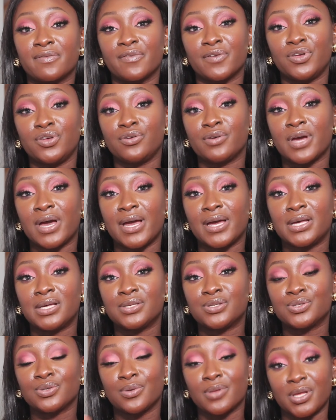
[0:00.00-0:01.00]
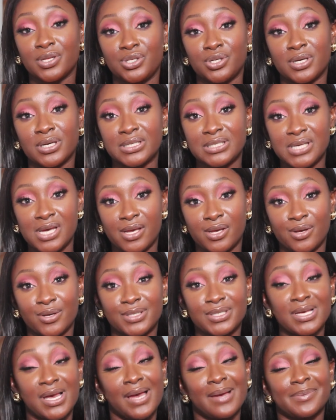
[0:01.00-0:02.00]
for you guys so that you can take your
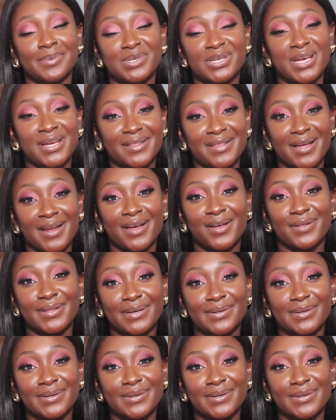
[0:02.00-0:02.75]
time, check that out.